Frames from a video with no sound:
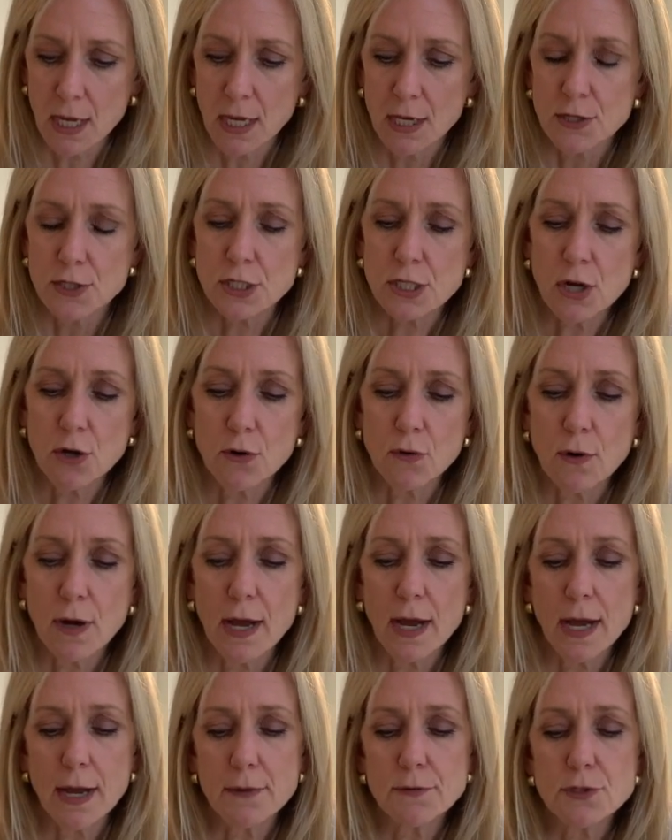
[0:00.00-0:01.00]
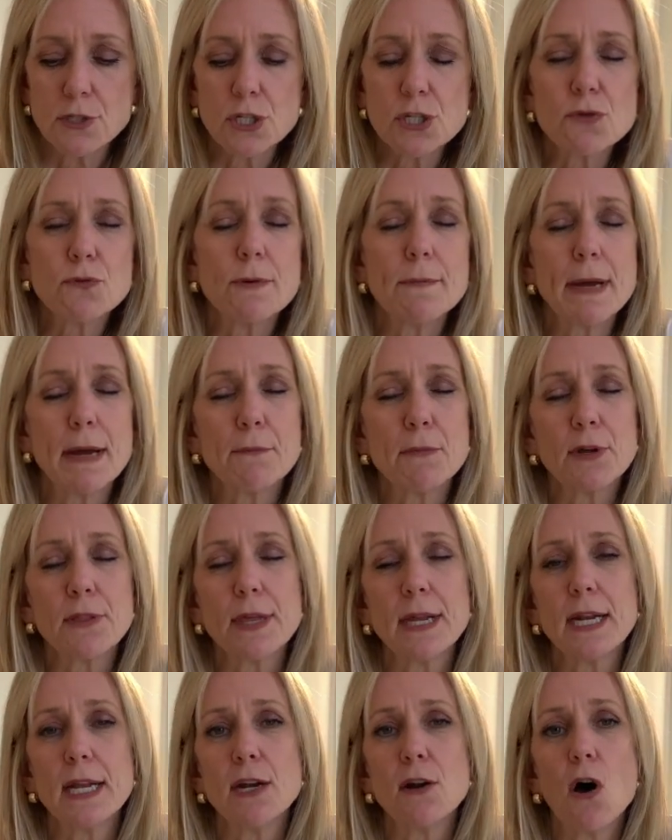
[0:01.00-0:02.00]
So just remember
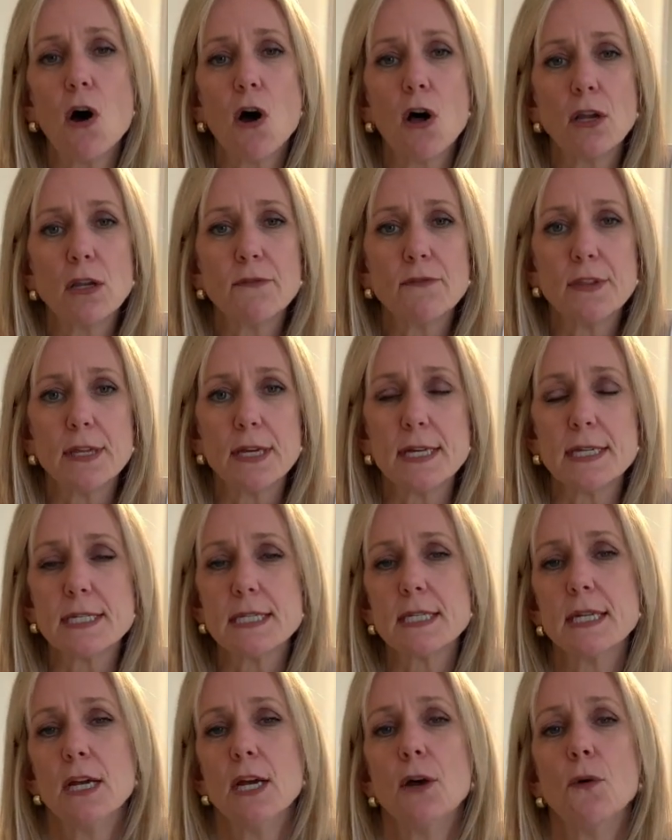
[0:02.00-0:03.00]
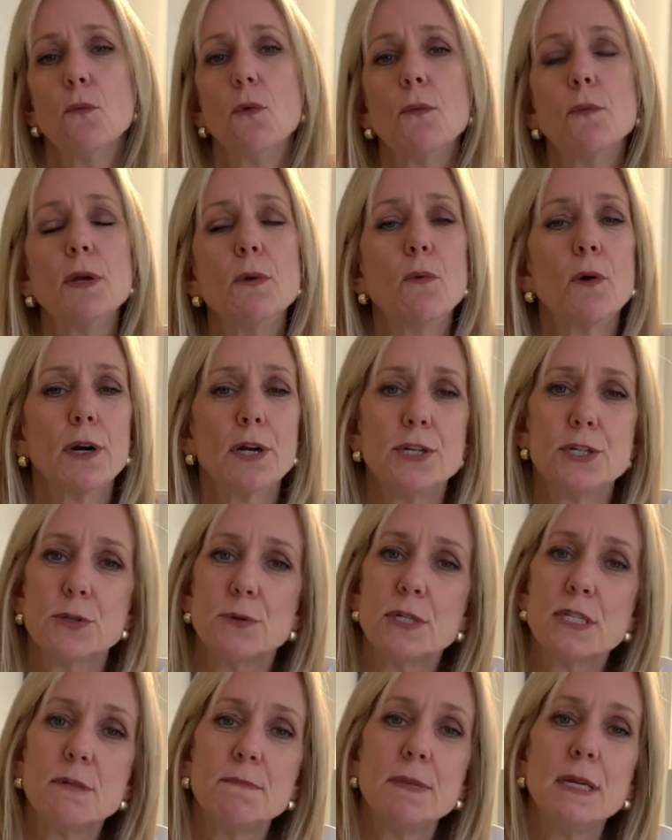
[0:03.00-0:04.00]
that in all of this, what we want to do
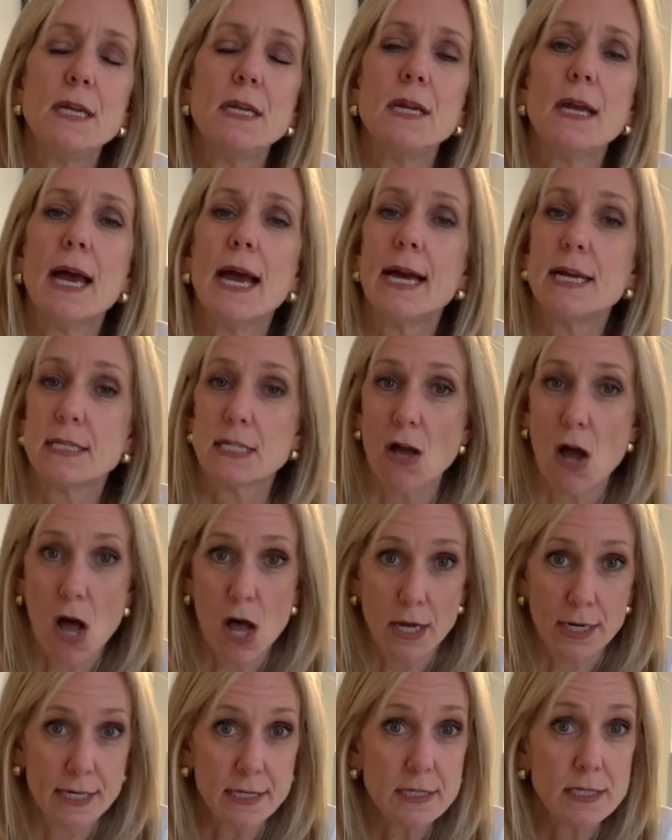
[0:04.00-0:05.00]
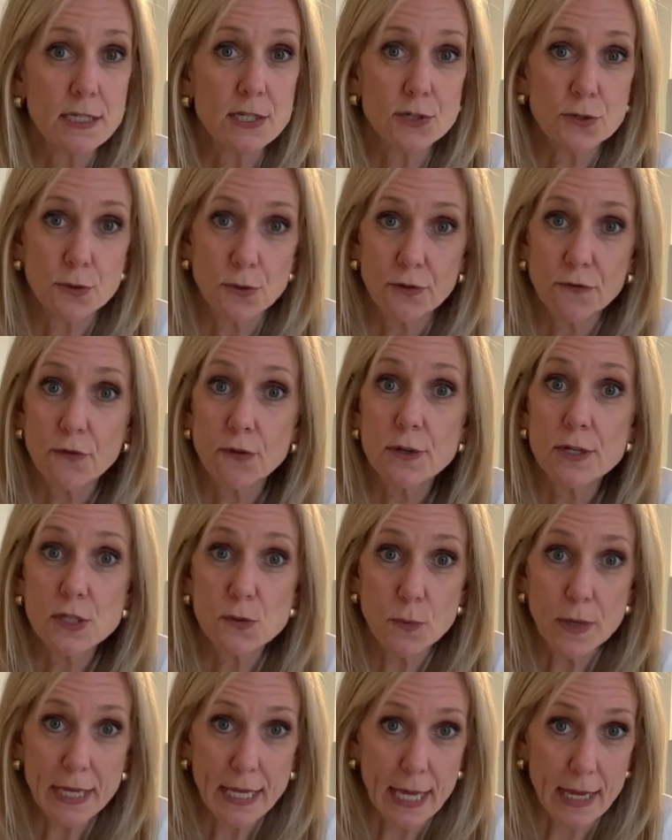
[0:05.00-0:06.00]
is be as honest and truthful as
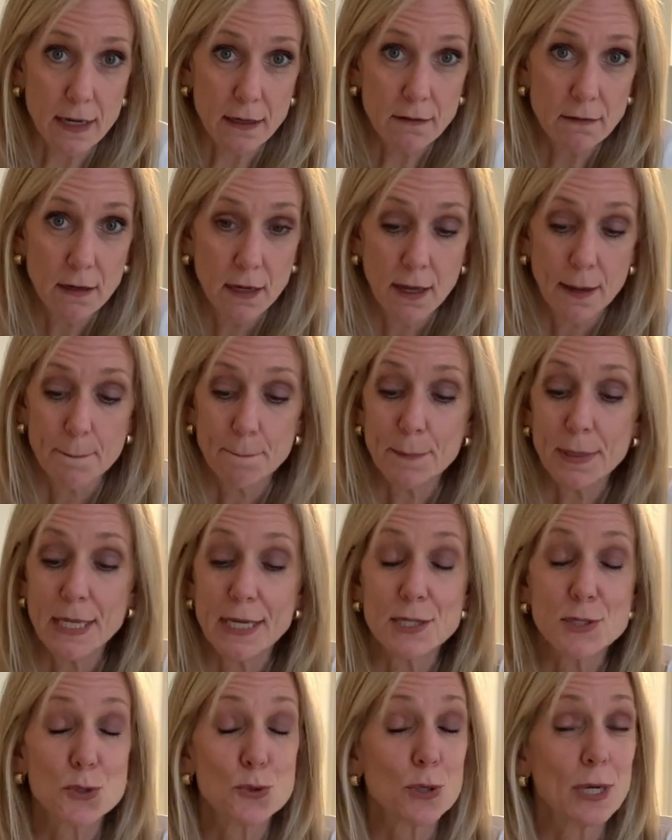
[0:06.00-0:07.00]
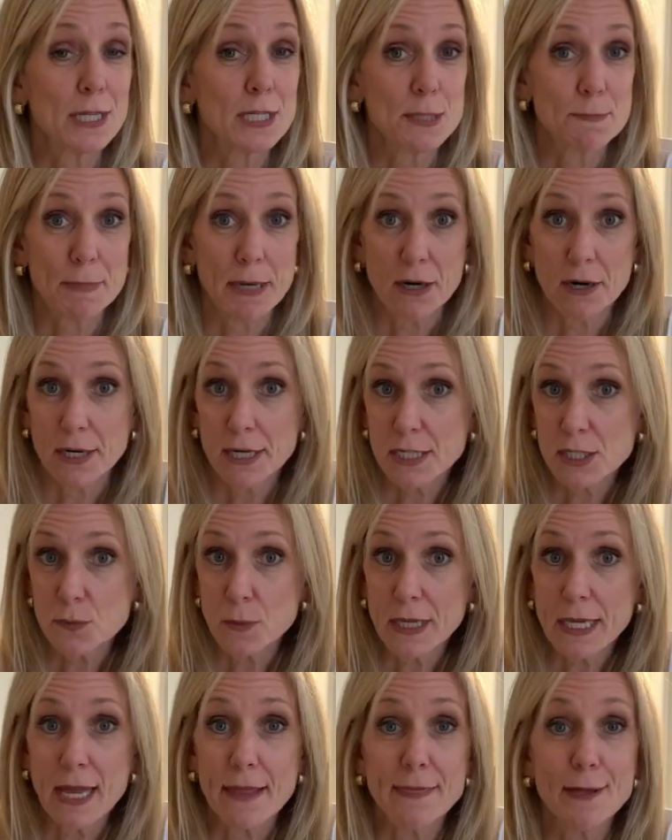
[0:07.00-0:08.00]
we can, be as transparent as we
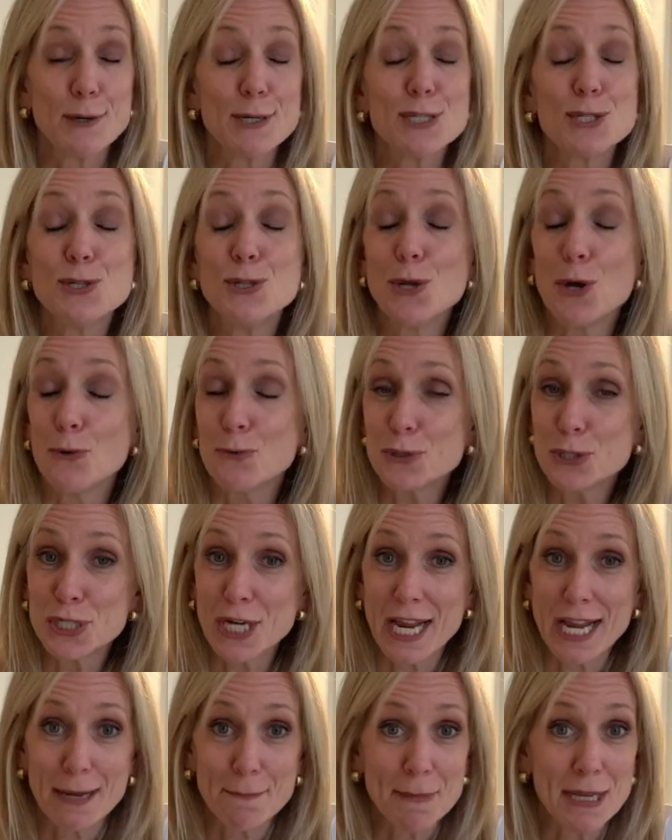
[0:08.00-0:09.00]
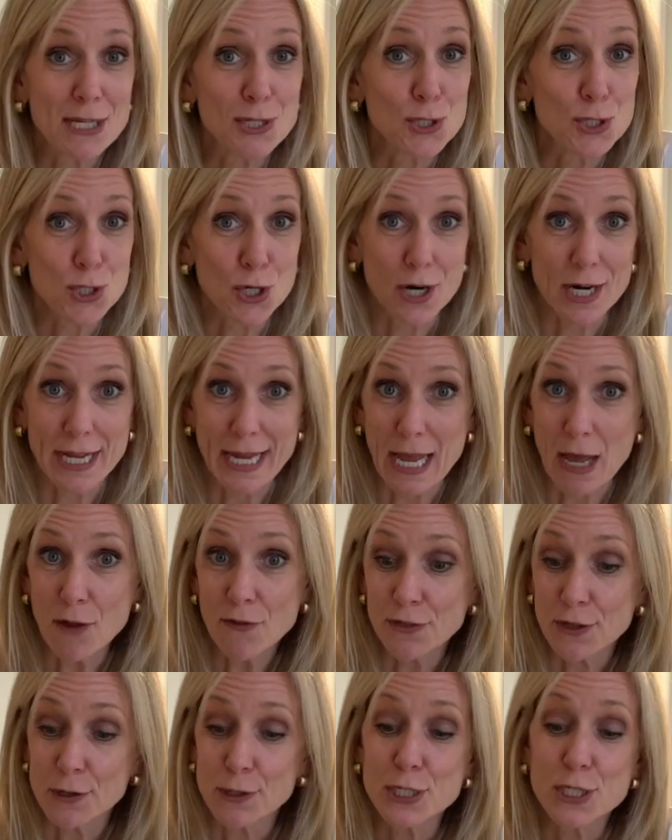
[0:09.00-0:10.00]
can. There is no shame in starting out.
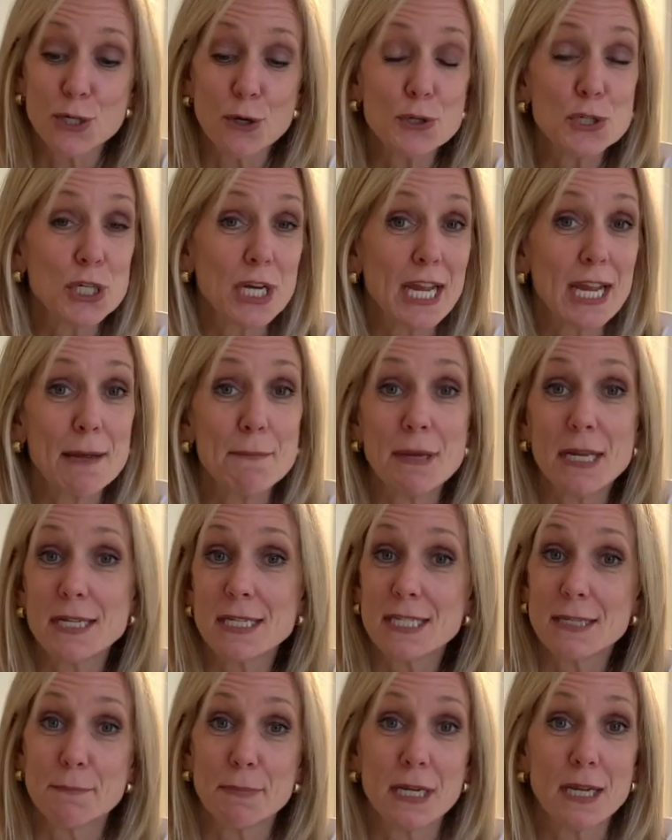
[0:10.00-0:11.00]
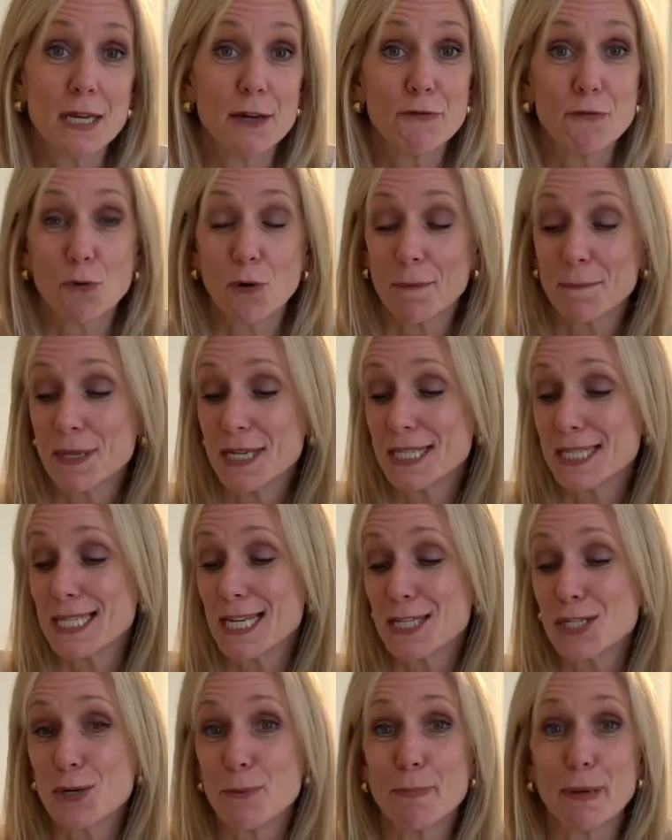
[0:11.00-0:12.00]
There is no shame in submitting a form that
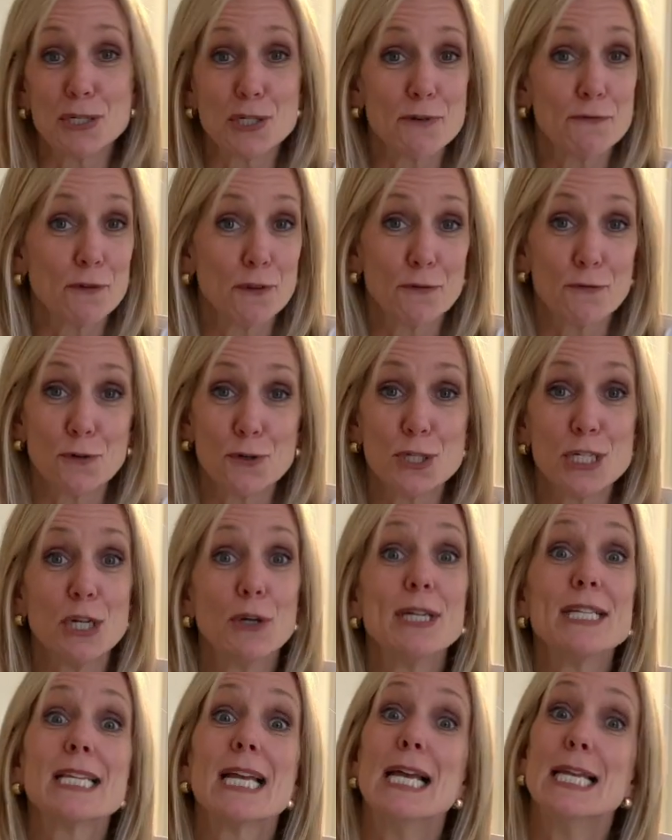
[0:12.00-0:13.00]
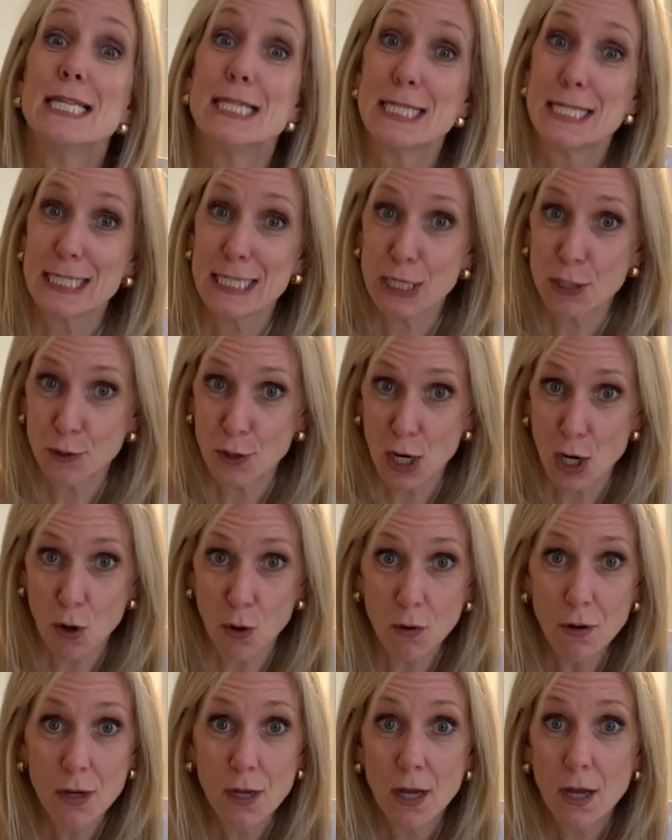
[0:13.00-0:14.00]
says your budget for the first year is
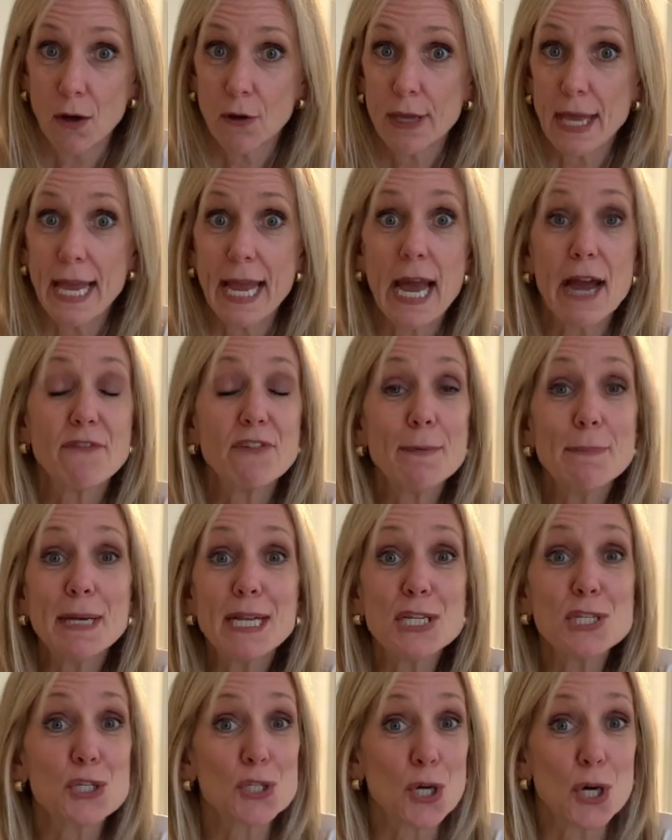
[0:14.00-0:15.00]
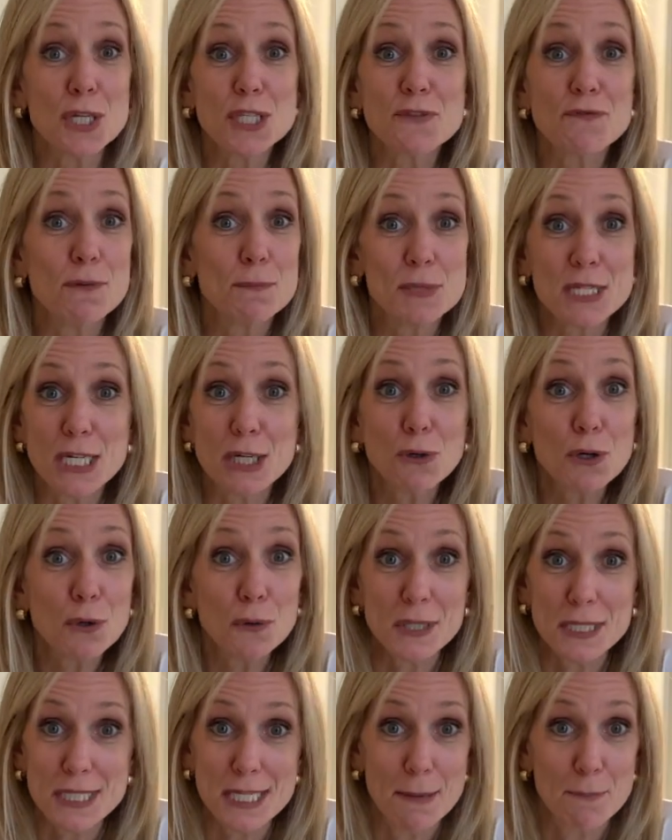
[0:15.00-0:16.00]
0. Okay, everybody starts from 0
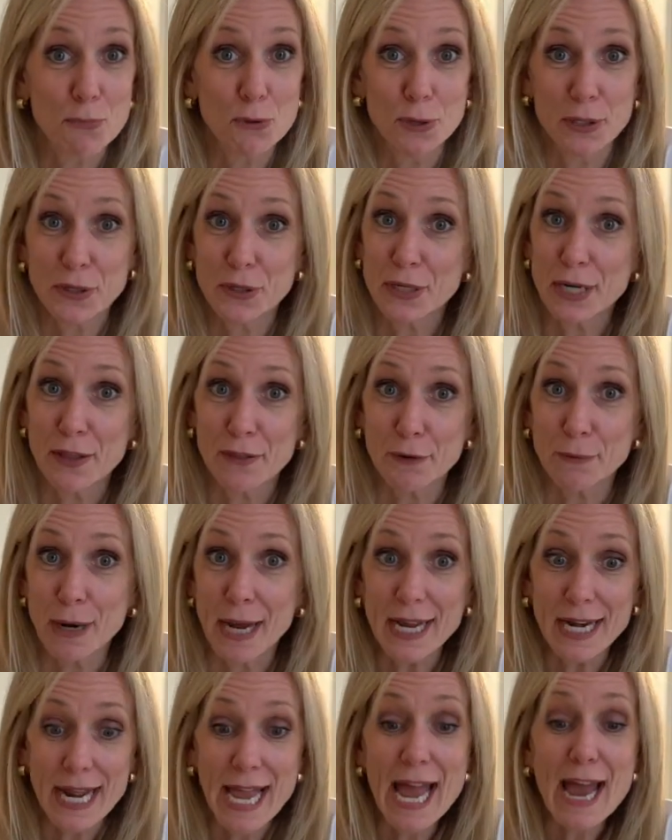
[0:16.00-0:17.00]
at some point or another, right?